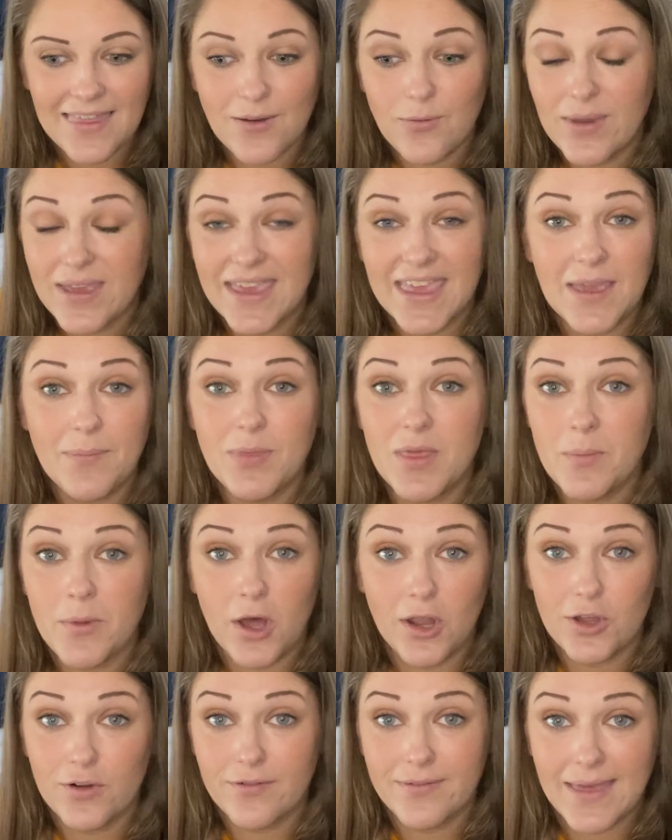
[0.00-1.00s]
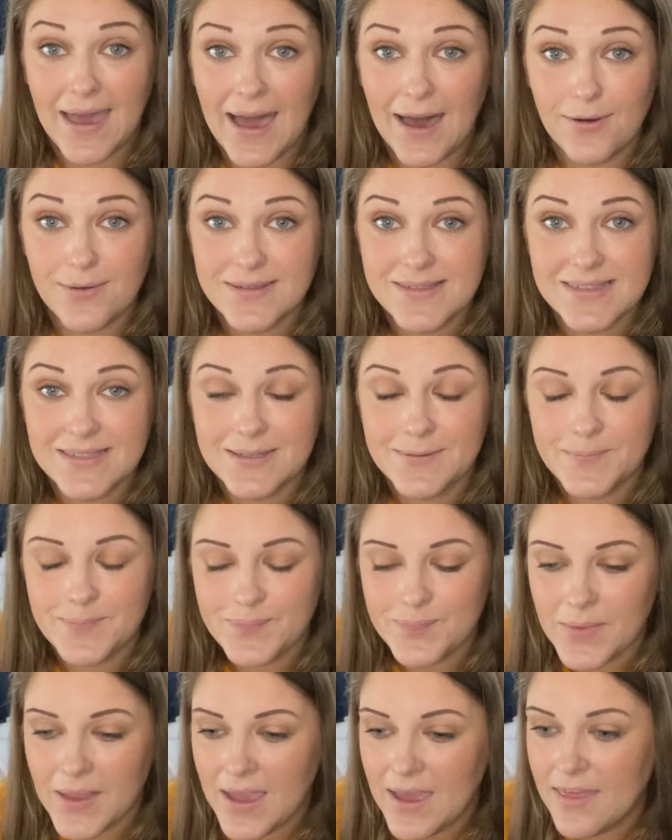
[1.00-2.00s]
We keep them all over the house.
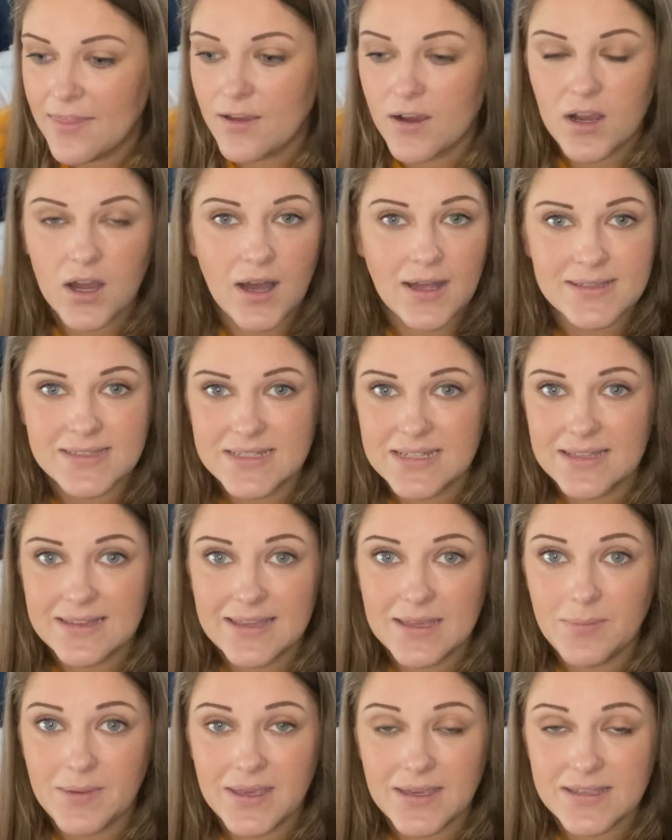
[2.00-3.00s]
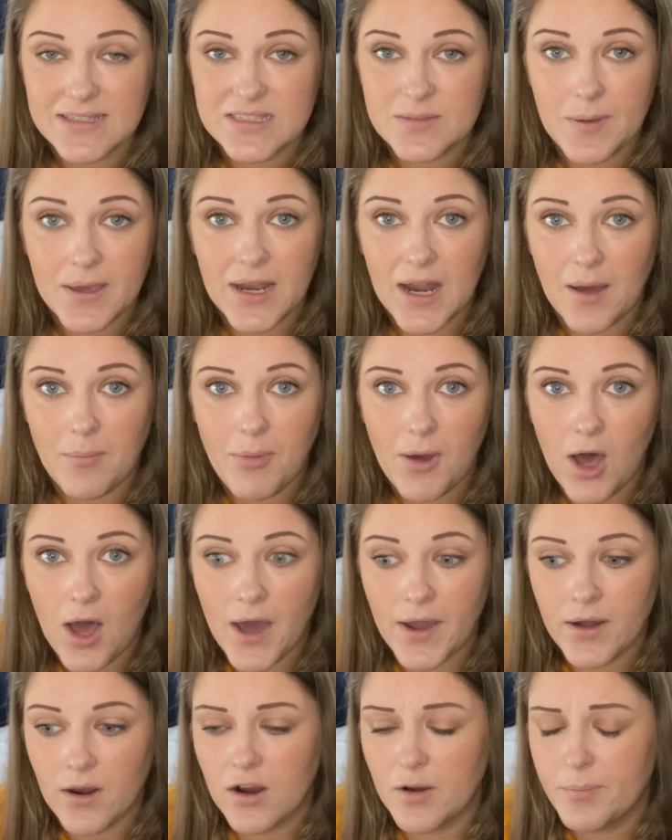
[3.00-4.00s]
They're constantly being spit up
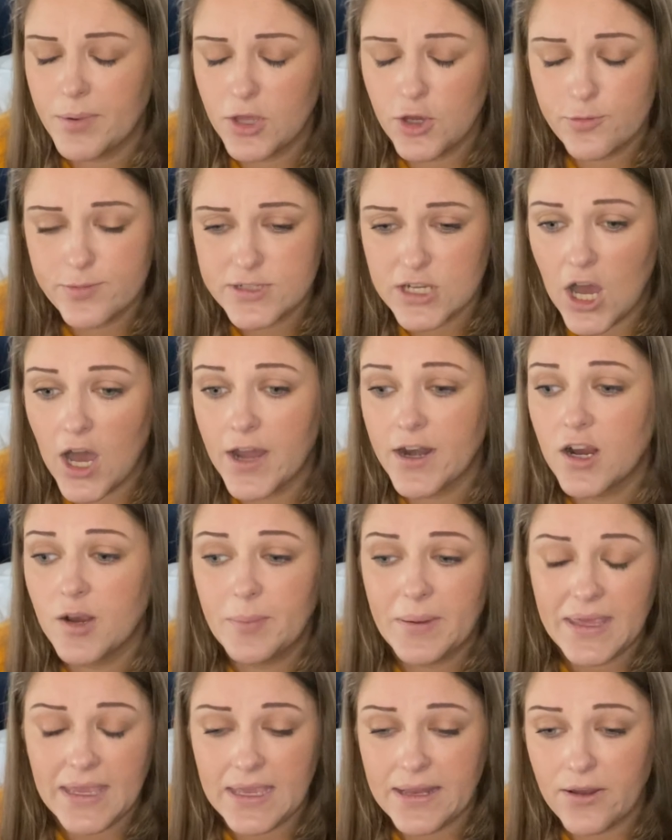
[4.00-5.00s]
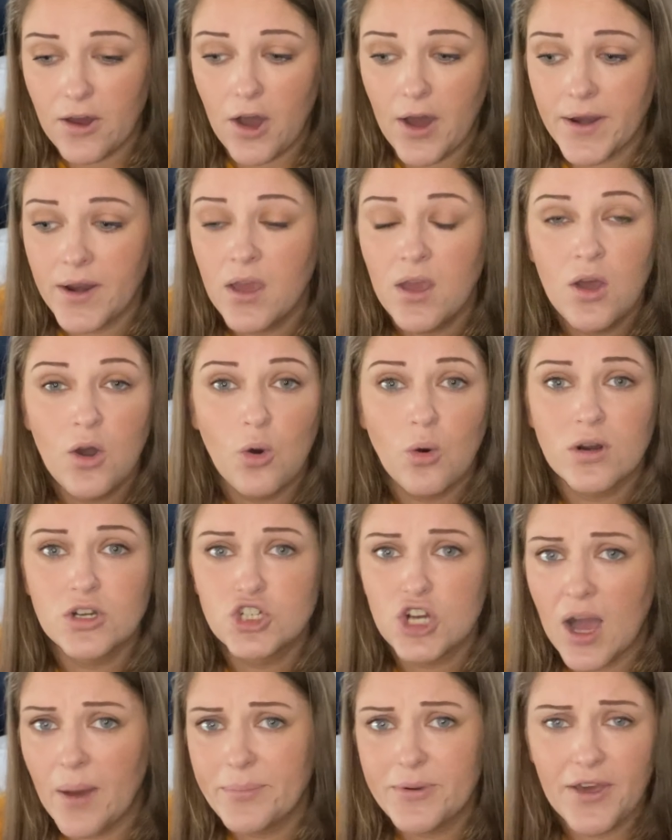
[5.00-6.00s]
on, or pooped on, or peed on, or
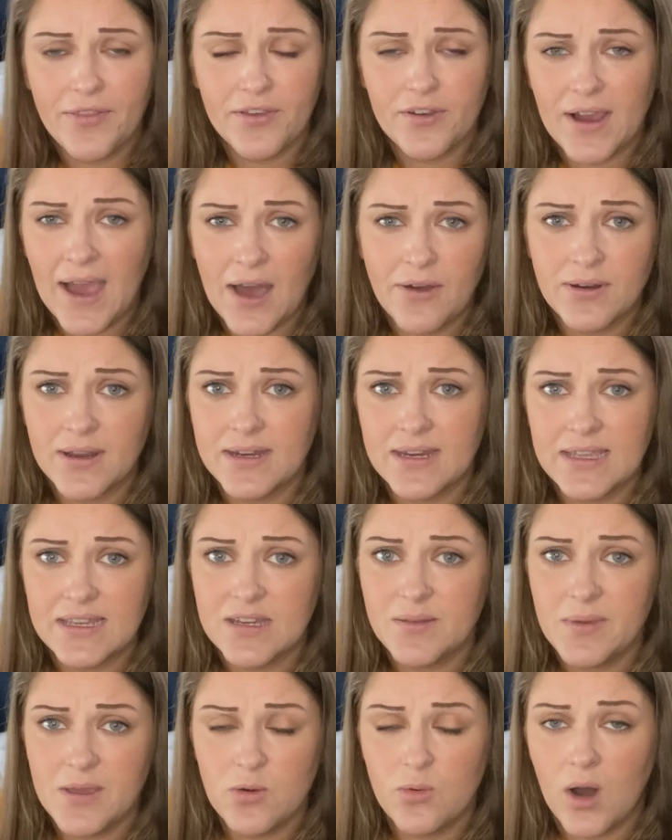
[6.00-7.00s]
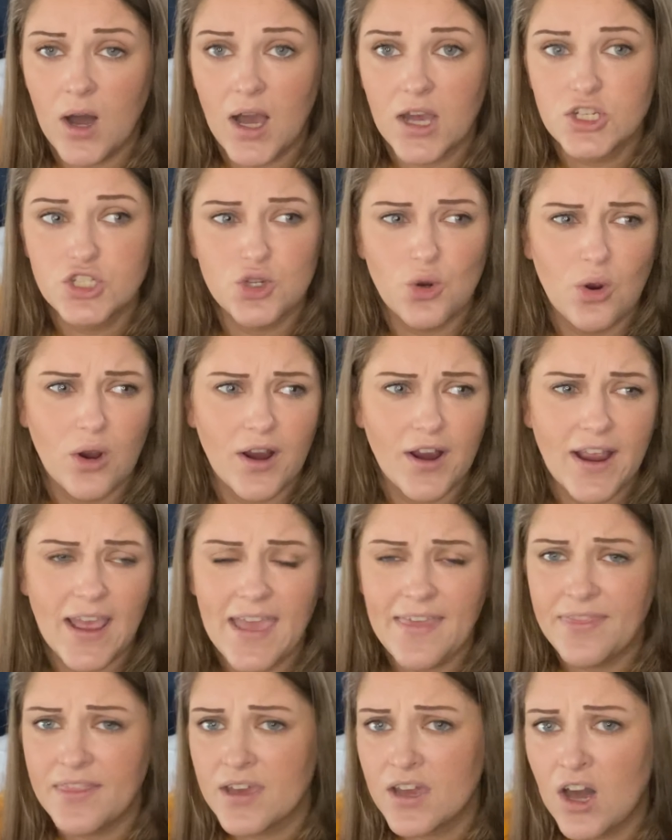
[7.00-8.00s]
dropped on the ground and need to be washed, or
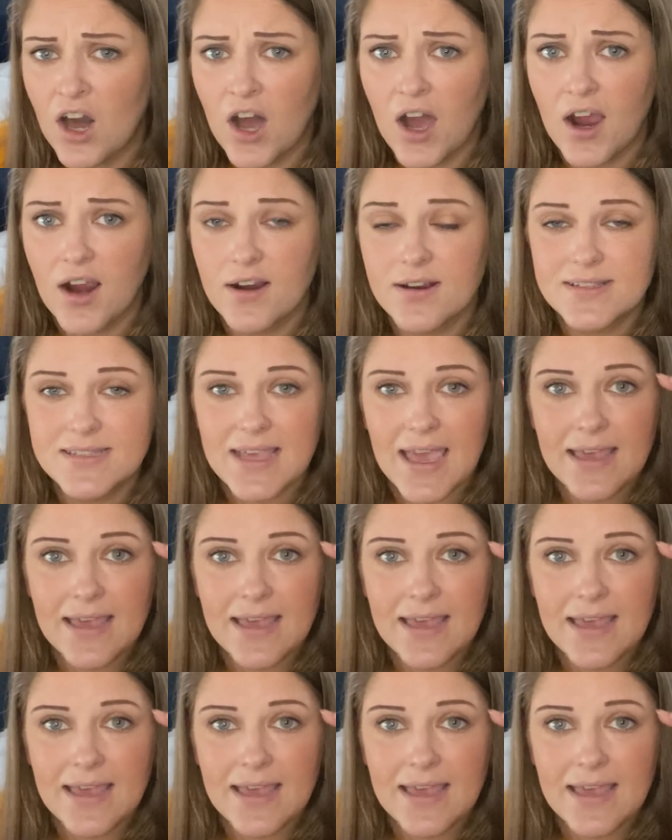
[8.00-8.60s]
in the cars.